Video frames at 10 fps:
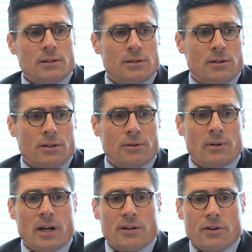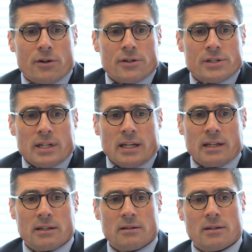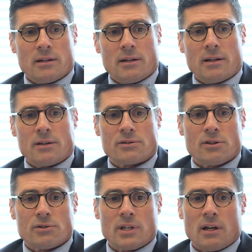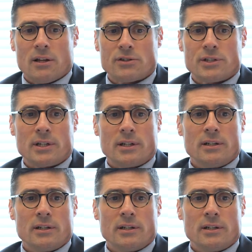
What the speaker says: to nursing, sociology,